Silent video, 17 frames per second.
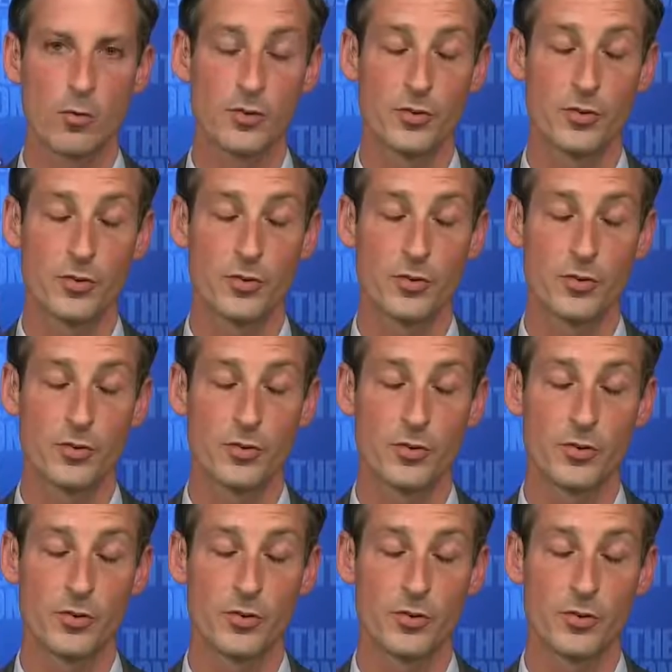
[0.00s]
at the
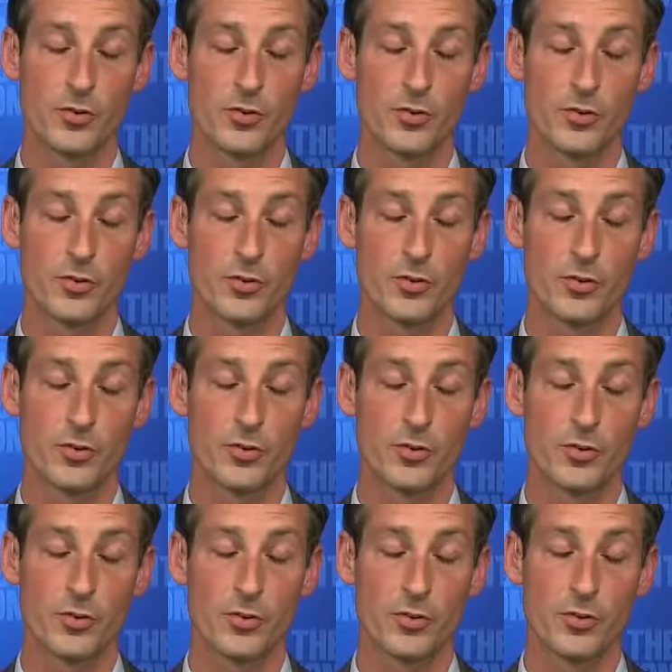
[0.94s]
time, removed the CIA